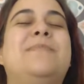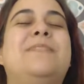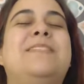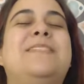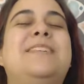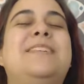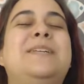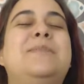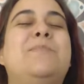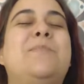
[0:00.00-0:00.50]

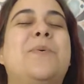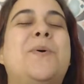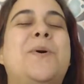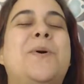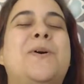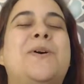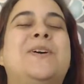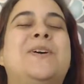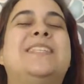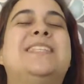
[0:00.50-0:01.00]

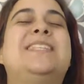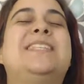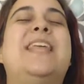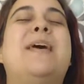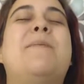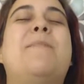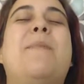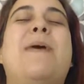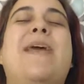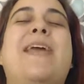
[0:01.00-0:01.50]
deeper
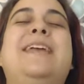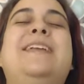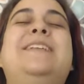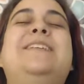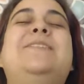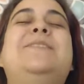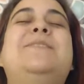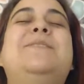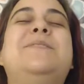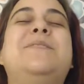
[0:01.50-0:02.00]
step
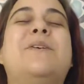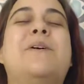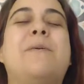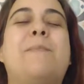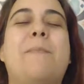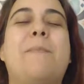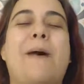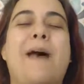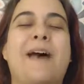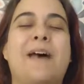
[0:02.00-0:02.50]
into your
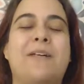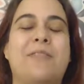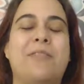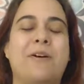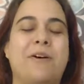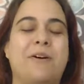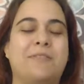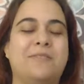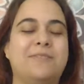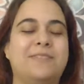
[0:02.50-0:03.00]
path
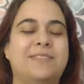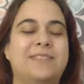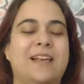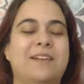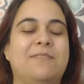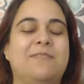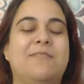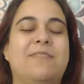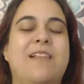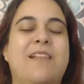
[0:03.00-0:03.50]
of
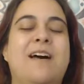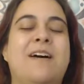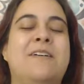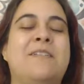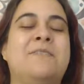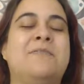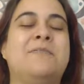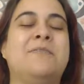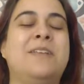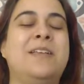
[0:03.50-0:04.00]

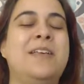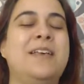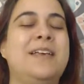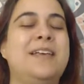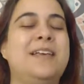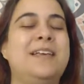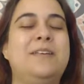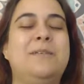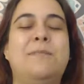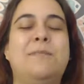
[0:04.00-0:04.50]
self-love.
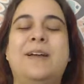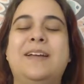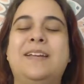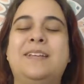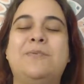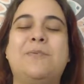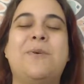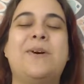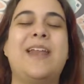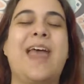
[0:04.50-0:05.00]
You
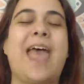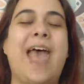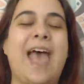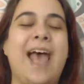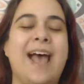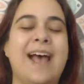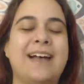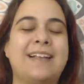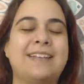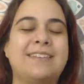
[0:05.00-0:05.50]
might want to
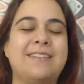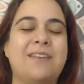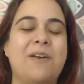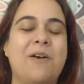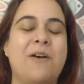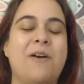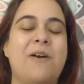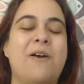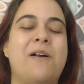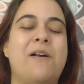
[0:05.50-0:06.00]
ask
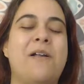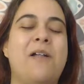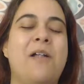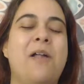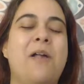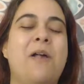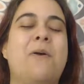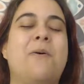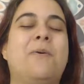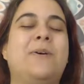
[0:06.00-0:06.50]
her,
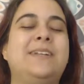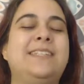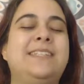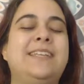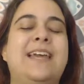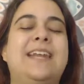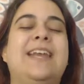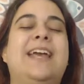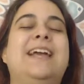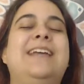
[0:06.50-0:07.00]
what
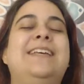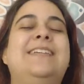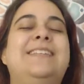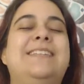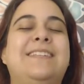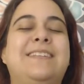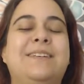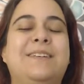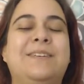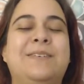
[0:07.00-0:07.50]
can I
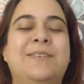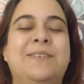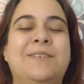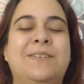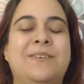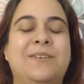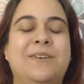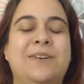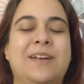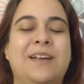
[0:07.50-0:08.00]
do
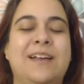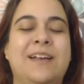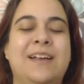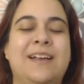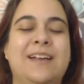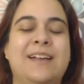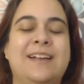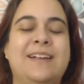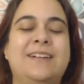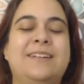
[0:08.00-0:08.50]

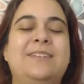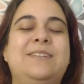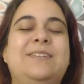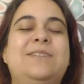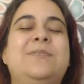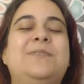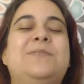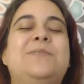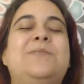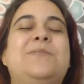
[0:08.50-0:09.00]

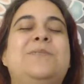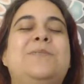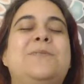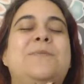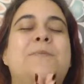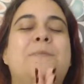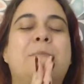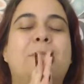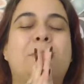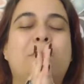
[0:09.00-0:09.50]
to
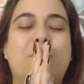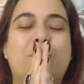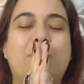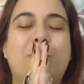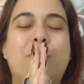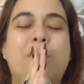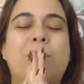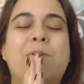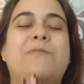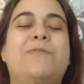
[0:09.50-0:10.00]

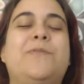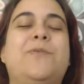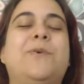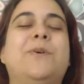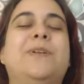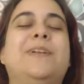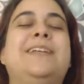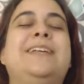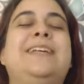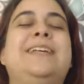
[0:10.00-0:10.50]
more
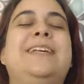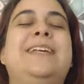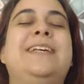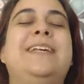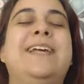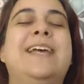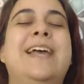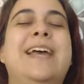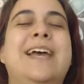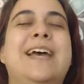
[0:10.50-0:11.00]
fully
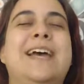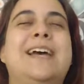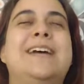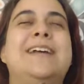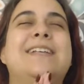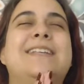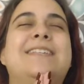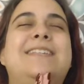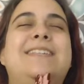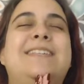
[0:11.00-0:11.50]

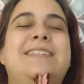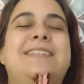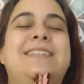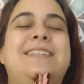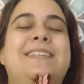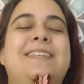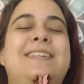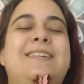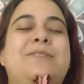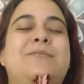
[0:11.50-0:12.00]

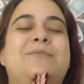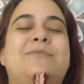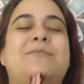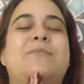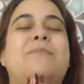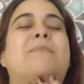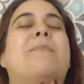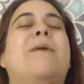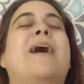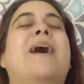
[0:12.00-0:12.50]
receive
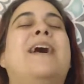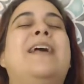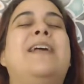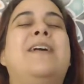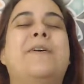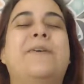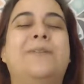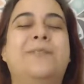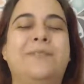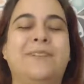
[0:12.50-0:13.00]
my
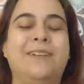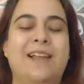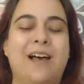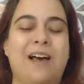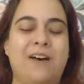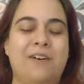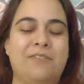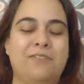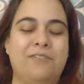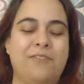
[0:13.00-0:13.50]
own
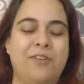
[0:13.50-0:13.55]
love,